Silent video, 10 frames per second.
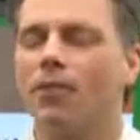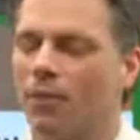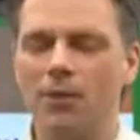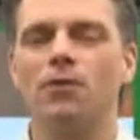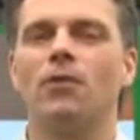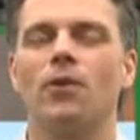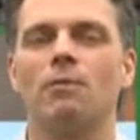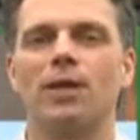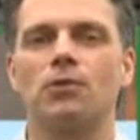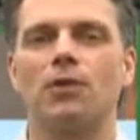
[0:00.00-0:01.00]
Thank you very
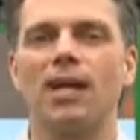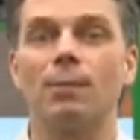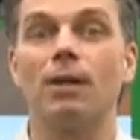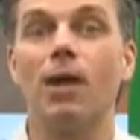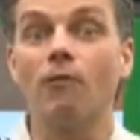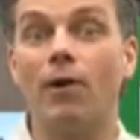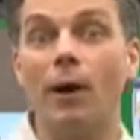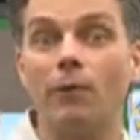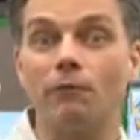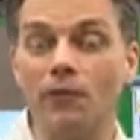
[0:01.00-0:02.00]
much for coming for
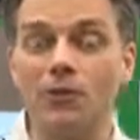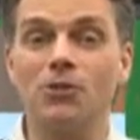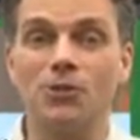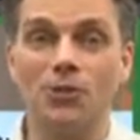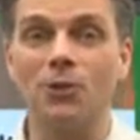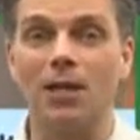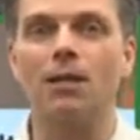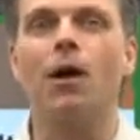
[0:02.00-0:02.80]
our first unit